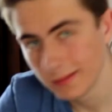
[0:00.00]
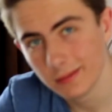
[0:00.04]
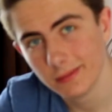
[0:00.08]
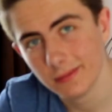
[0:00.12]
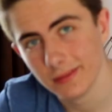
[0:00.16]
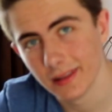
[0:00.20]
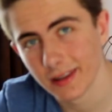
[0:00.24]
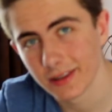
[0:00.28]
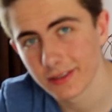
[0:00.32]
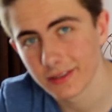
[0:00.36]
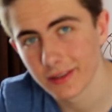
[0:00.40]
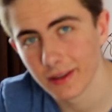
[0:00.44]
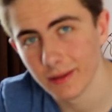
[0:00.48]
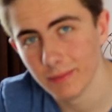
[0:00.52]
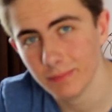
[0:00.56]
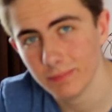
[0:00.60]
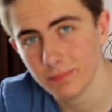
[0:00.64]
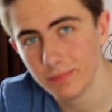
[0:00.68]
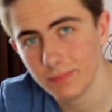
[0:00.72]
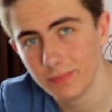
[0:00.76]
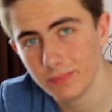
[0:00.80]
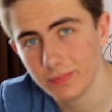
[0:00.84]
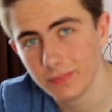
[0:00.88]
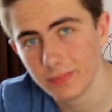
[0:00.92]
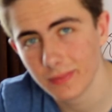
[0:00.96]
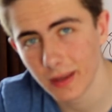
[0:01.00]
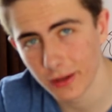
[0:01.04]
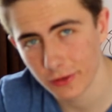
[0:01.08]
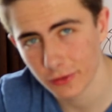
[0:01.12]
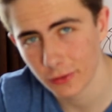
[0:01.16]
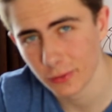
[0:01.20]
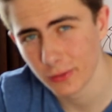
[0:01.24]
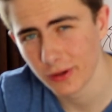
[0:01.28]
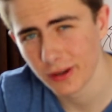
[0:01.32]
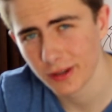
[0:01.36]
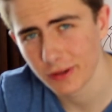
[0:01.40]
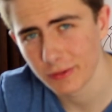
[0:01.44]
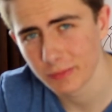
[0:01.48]
that's it. As
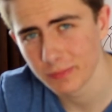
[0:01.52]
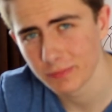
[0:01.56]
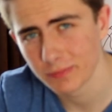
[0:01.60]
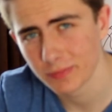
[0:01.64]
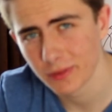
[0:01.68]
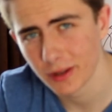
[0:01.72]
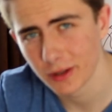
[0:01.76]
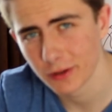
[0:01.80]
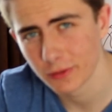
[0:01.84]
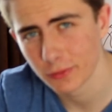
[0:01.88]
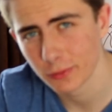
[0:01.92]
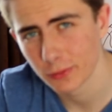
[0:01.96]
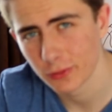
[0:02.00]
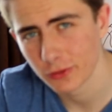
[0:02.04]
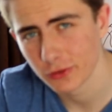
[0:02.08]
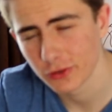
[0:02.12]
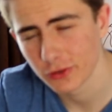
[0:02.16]
always, thanks for